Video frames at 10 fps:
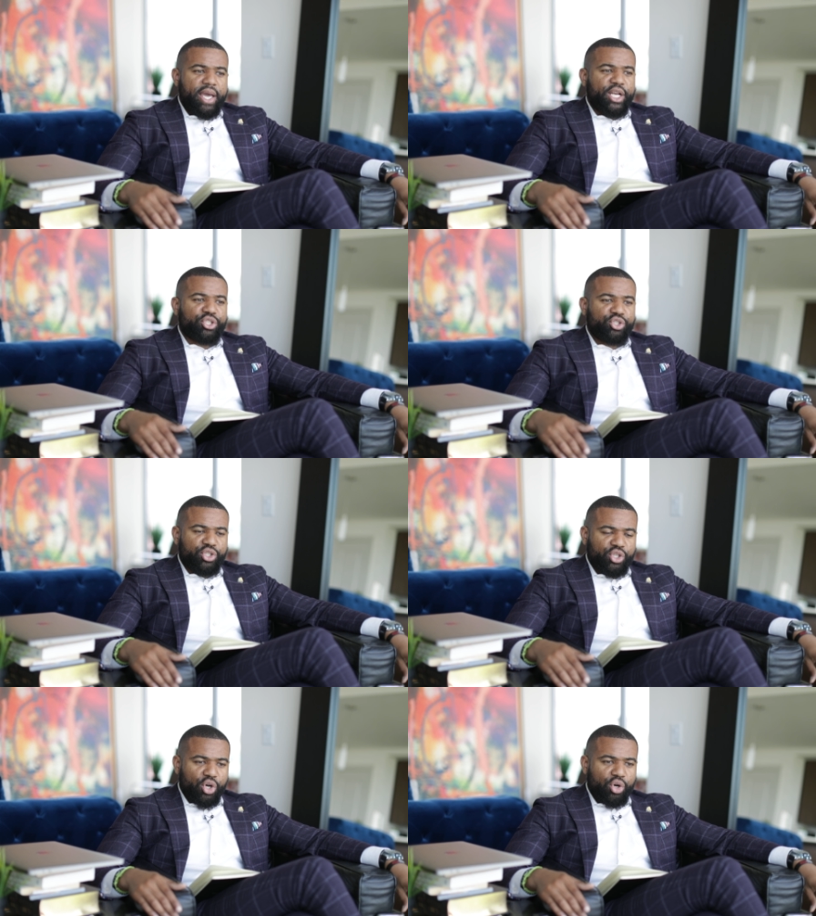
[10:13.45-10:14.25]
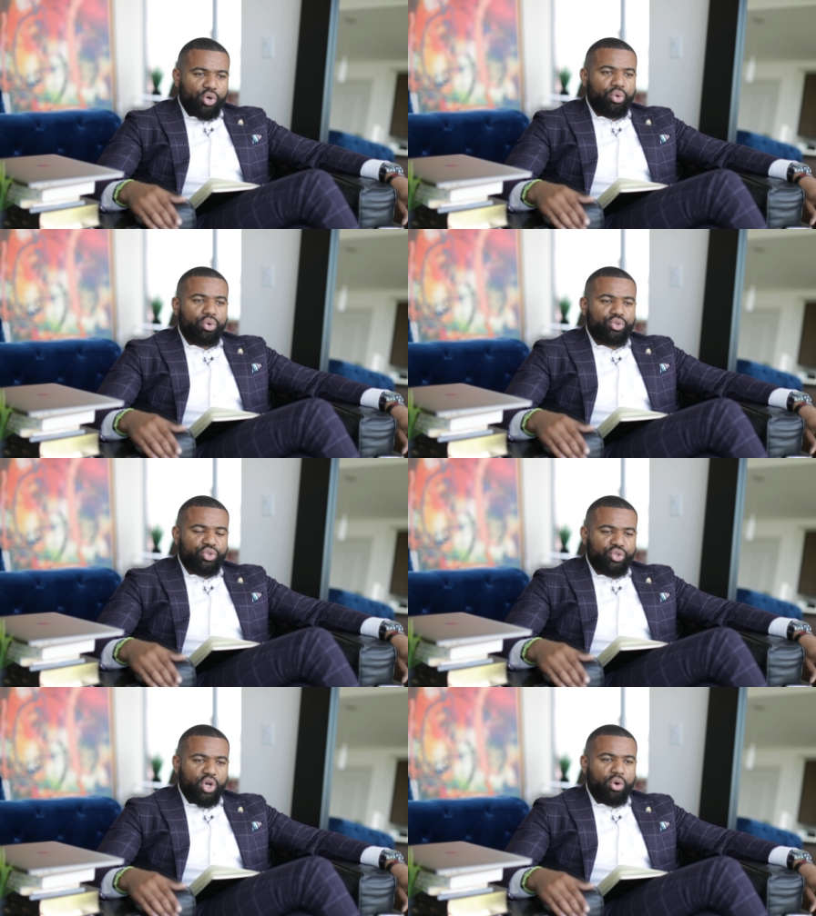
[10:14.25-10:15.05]
It is so,
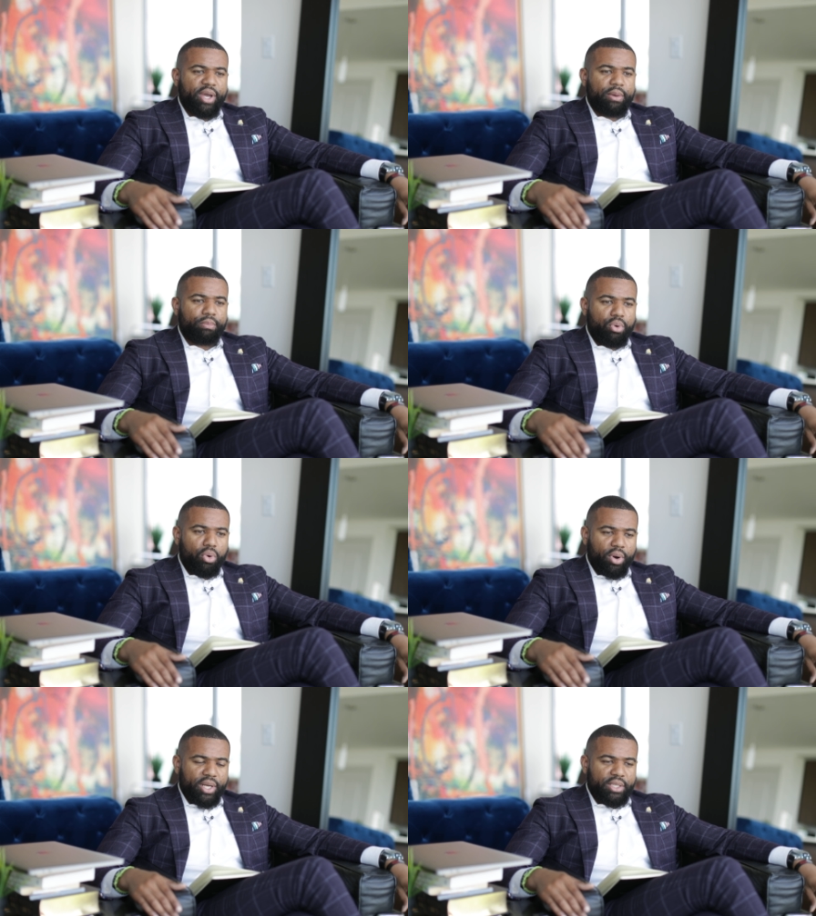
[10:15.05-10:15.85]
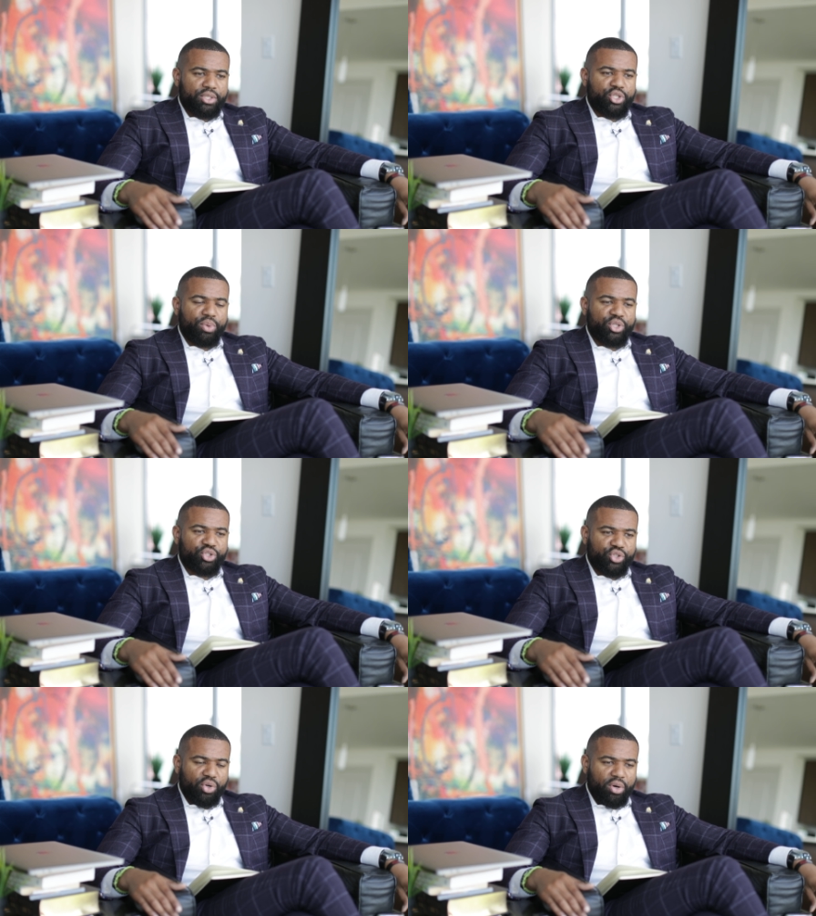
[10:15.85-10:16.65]
so important to
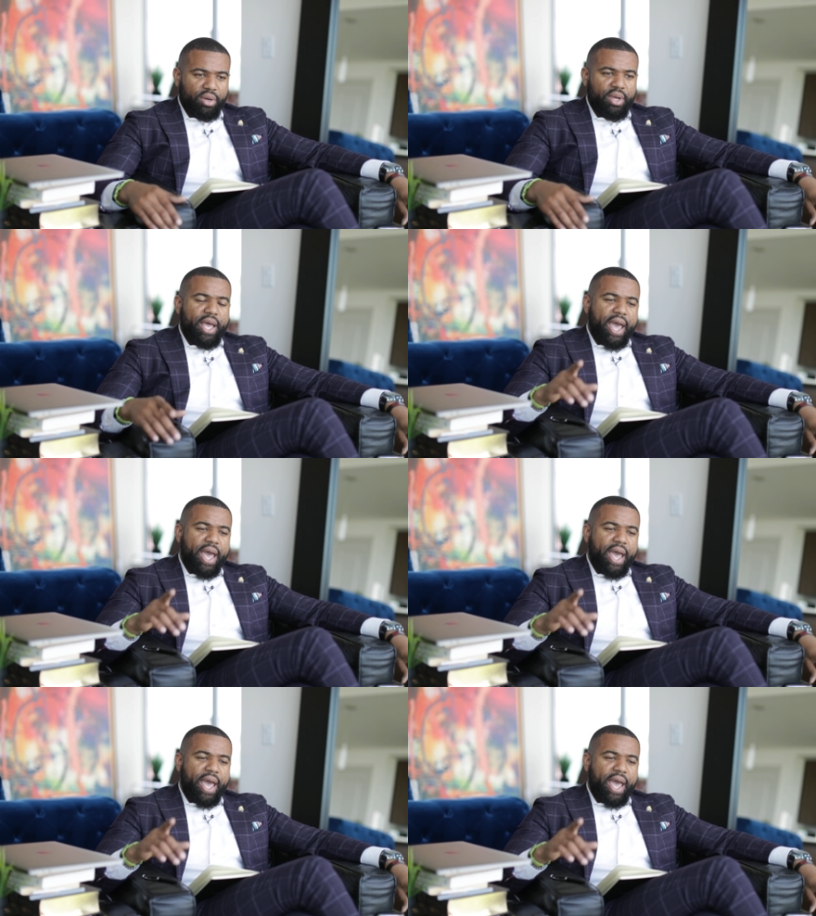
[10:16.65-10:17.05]
ensure